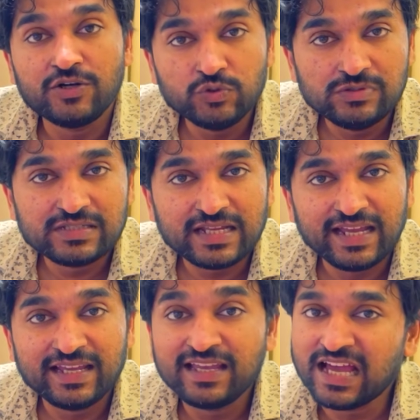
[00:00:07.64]
tools
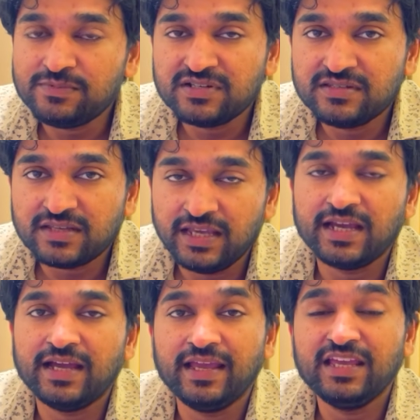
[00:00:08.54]
like Captions
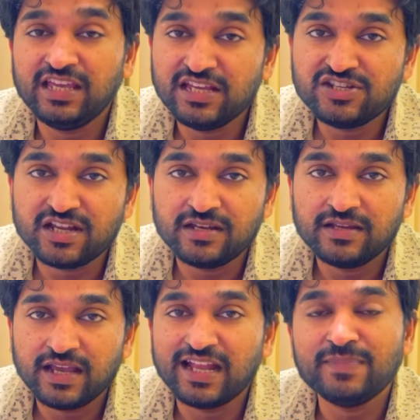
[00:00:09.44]
AI,
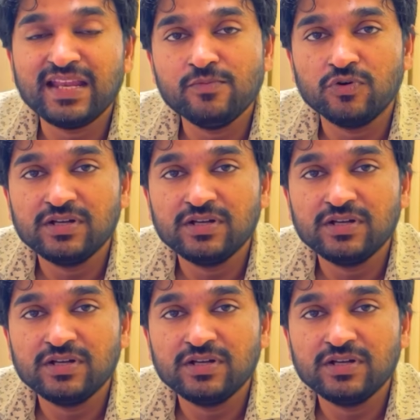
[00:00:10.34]
HeyGen, and many more